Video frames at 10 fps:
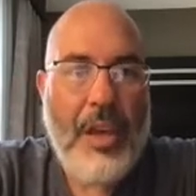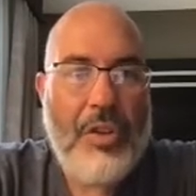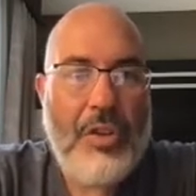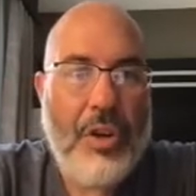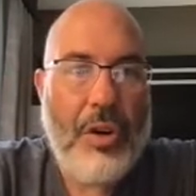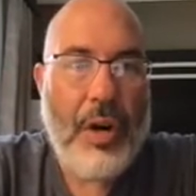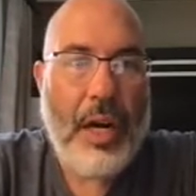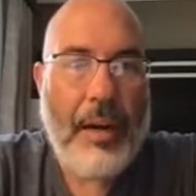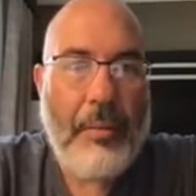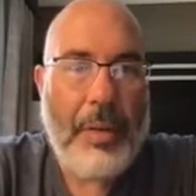
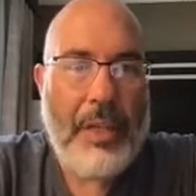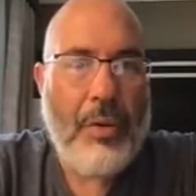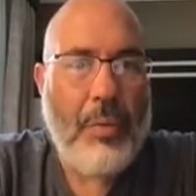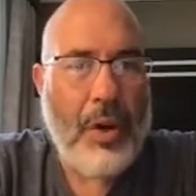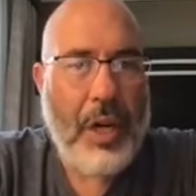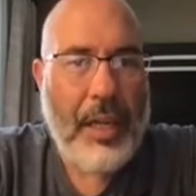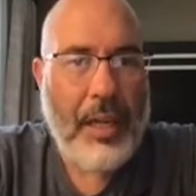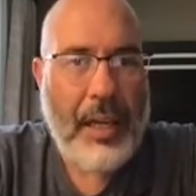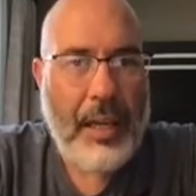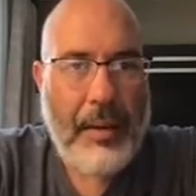So, but don't worry,
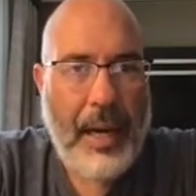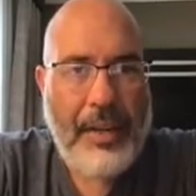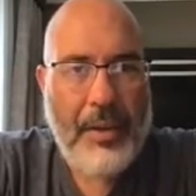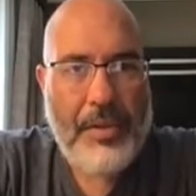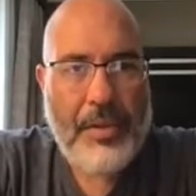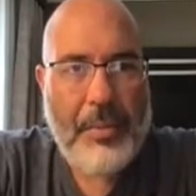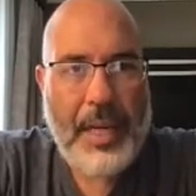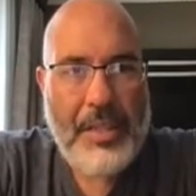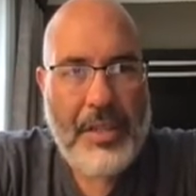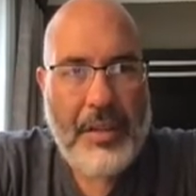I don't
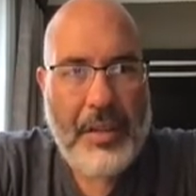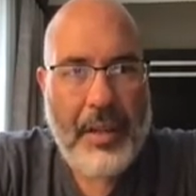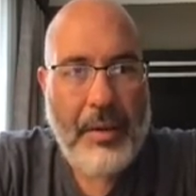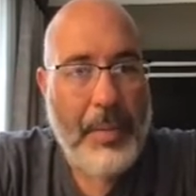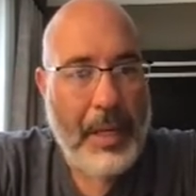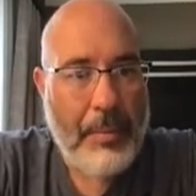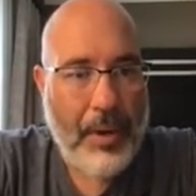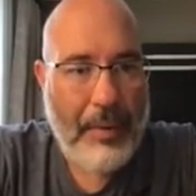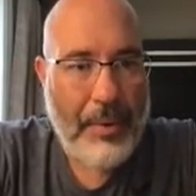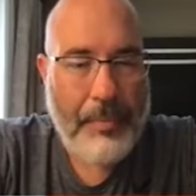imagine there will be a
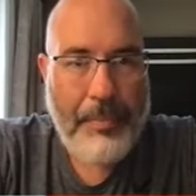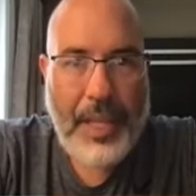problem.